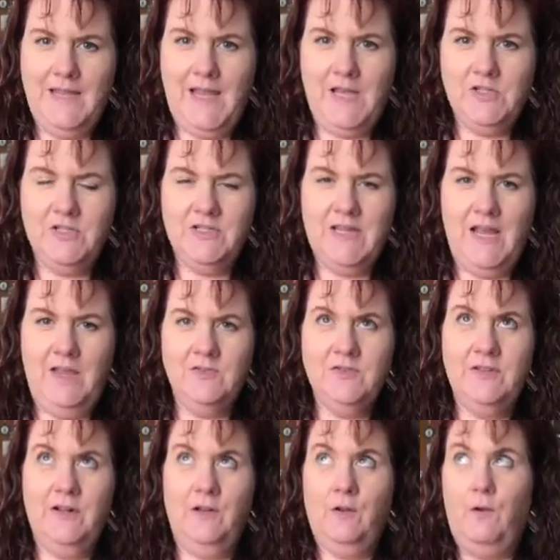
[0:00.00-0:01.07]
ashes down so
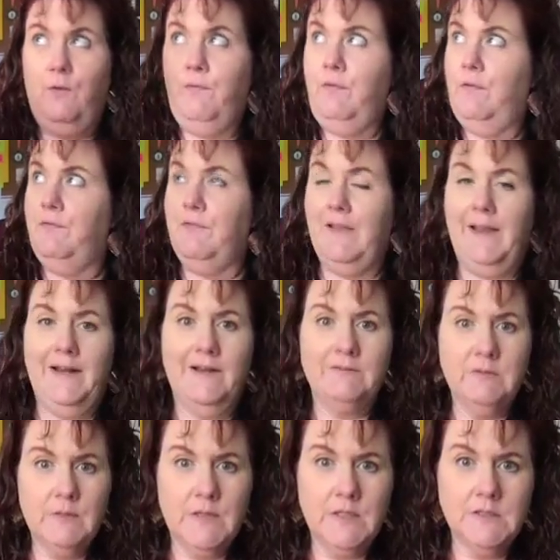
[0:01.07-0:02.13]
they don't go flying
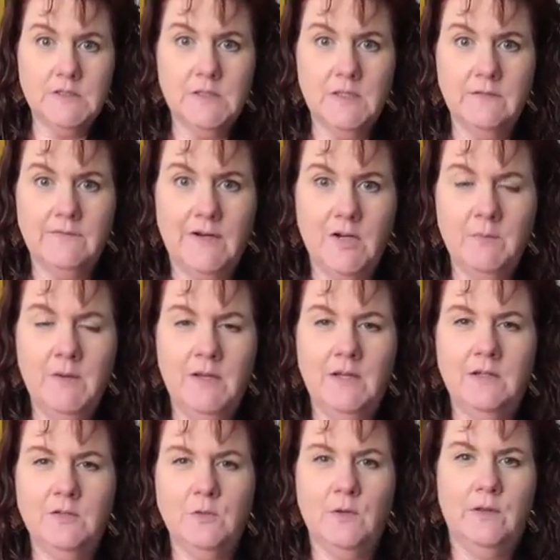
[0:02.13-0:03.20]
everywhere into the environment
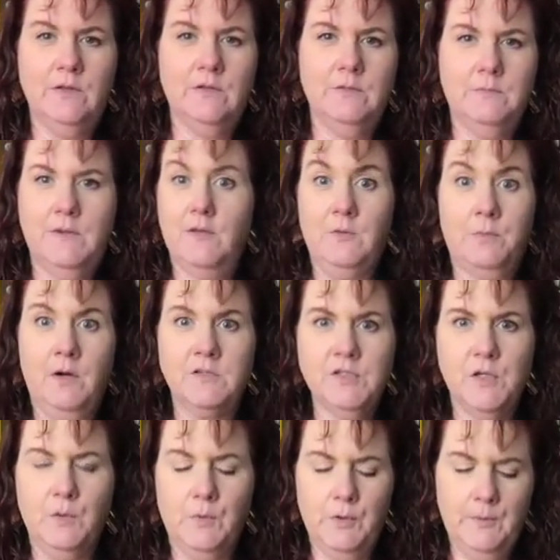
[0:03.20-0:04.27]
and into other parts of
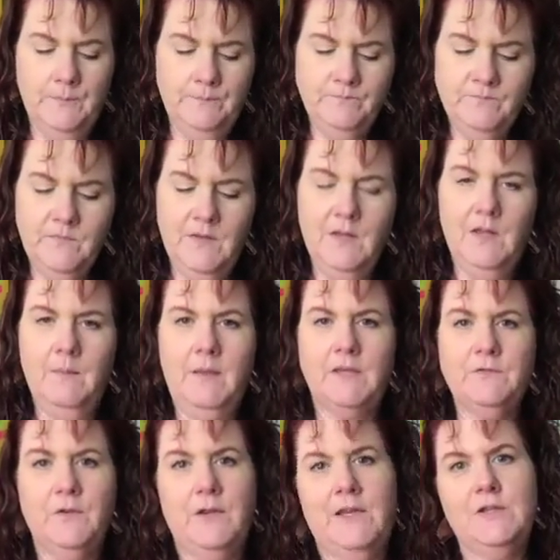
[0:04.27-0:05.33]
your room. It makes
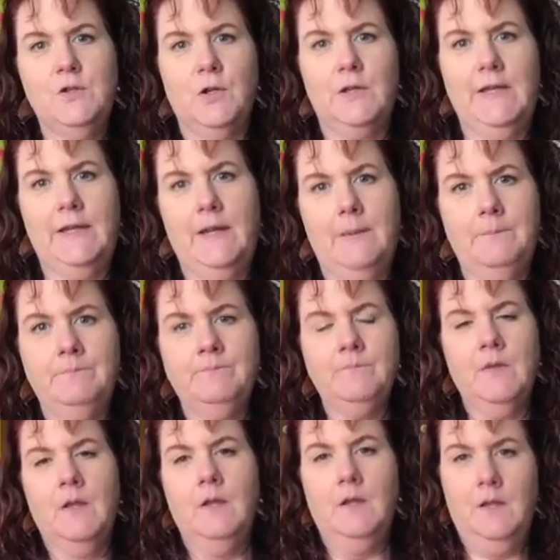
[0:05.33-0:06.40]
for easier cleanup.
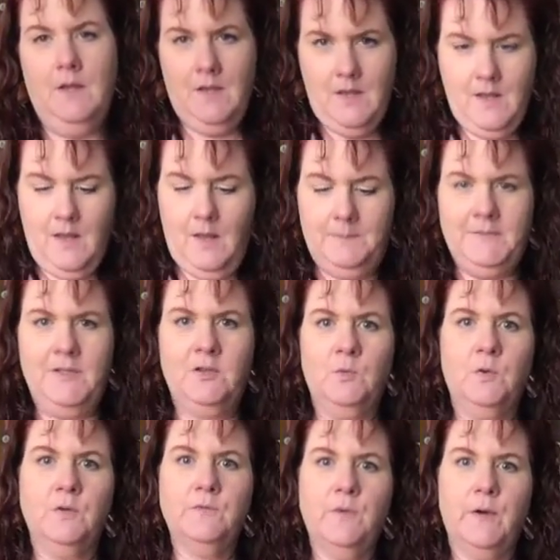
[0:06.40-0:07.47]
I'm going to take their
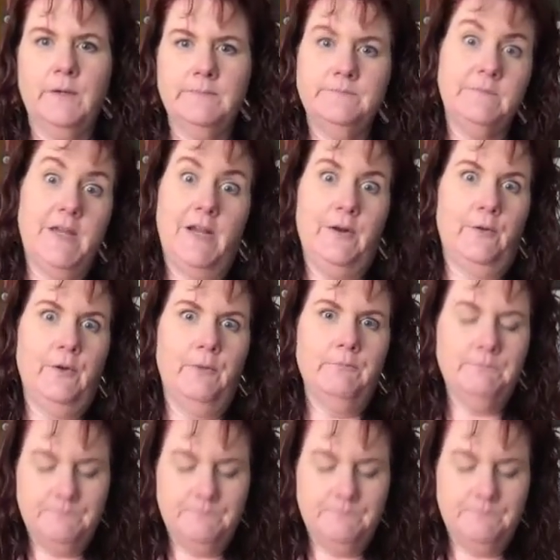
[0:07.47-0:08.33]
word for it. I don't know.